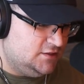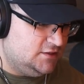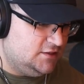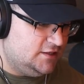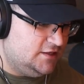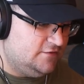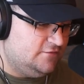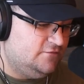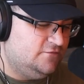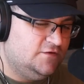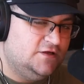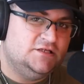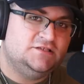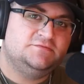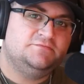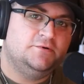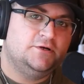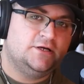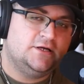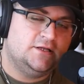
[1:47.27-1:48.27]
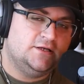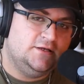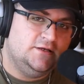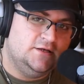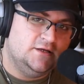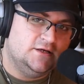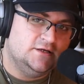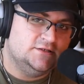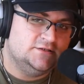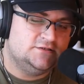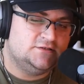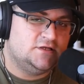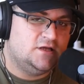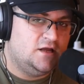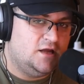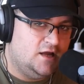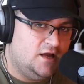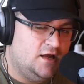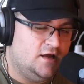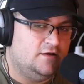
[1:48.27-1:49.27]
that Facebook does
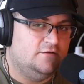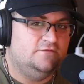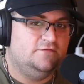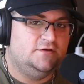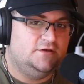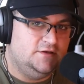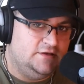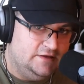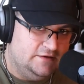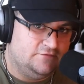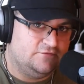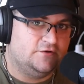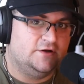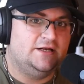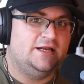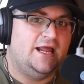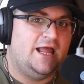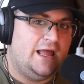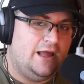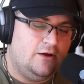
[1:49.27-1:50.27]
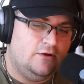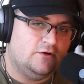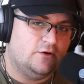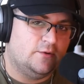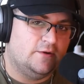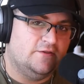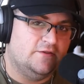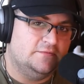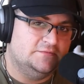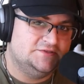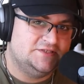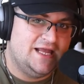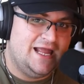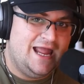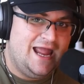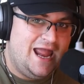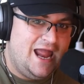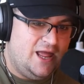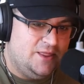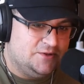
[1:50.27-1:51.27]
have different algorithms
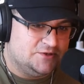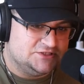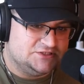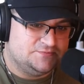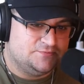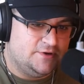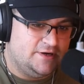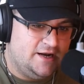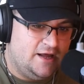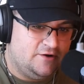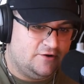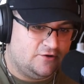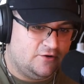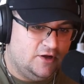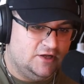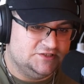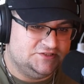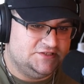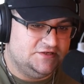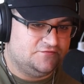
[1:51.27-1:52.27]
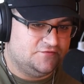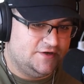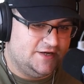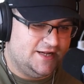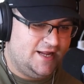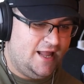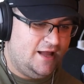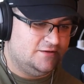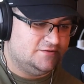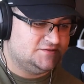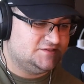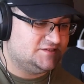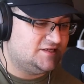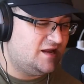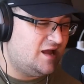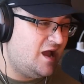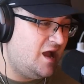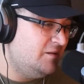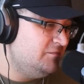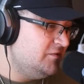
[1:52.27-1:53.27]
and they're spread out across different accounts.
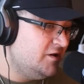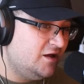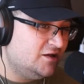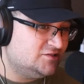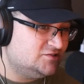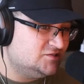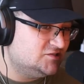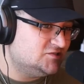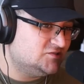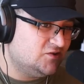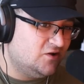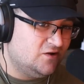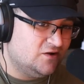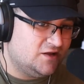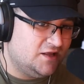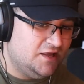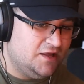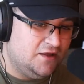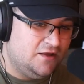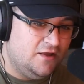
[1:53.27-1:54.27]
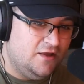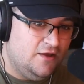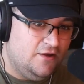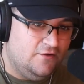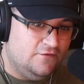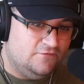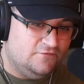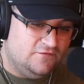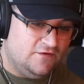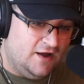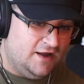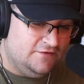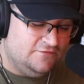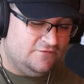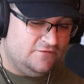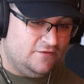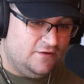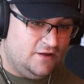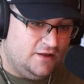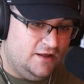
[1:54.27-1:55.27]
I'm not just talking
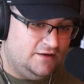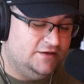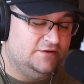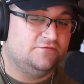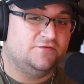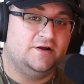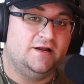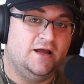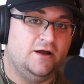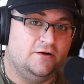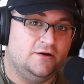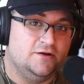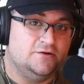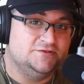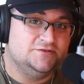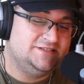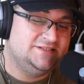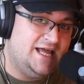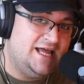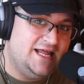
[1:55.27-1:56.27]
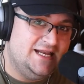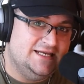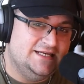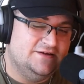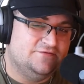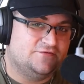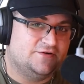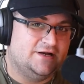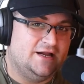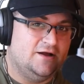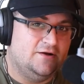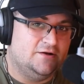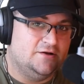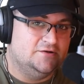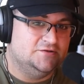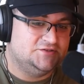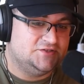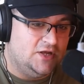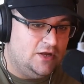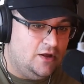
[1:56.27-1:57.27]
5 different algos, 10 different
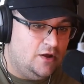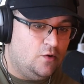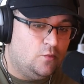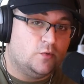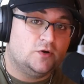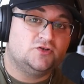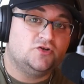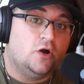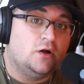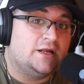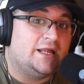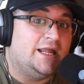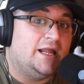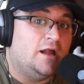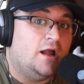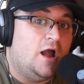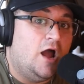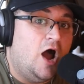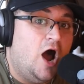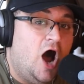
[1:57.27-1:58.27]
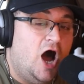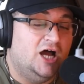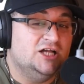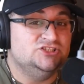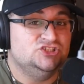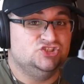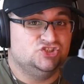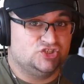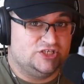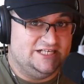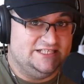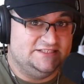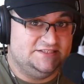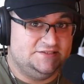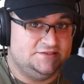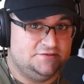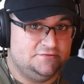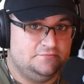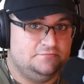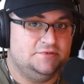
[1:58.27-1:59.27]
algos. We're talking
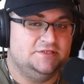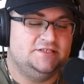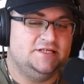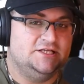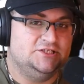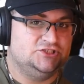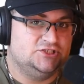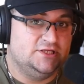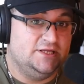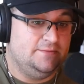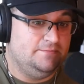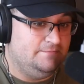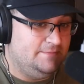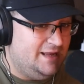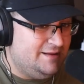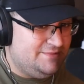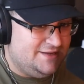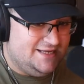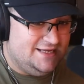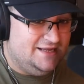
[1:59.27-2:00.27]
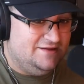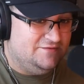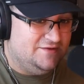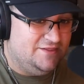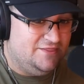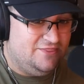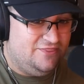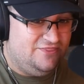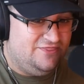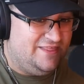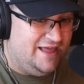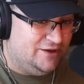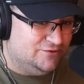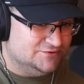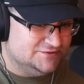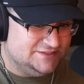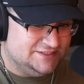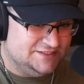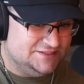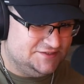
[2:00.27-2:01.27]
hundreds, potentially, maybe even
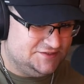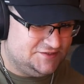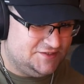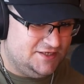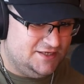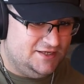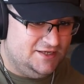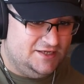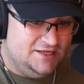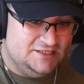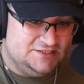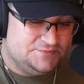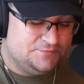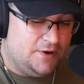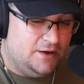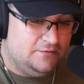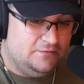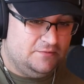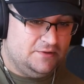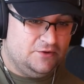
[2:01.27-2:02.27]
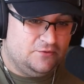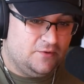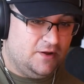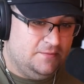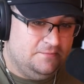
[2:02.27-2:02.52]
thousands. It's probably run